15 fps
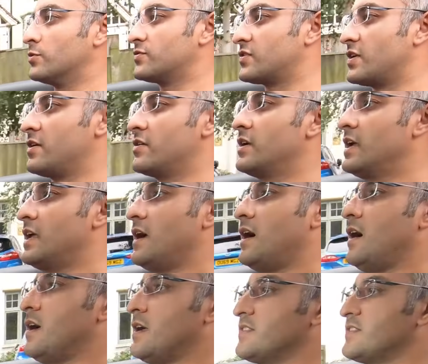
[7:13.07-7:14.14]
So
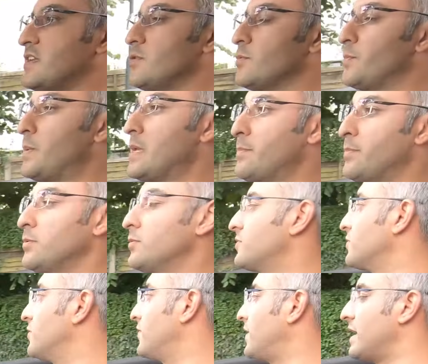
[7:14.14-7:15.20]
I tell people
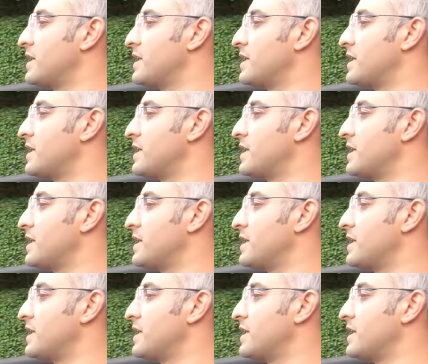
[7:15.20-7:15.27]
sort of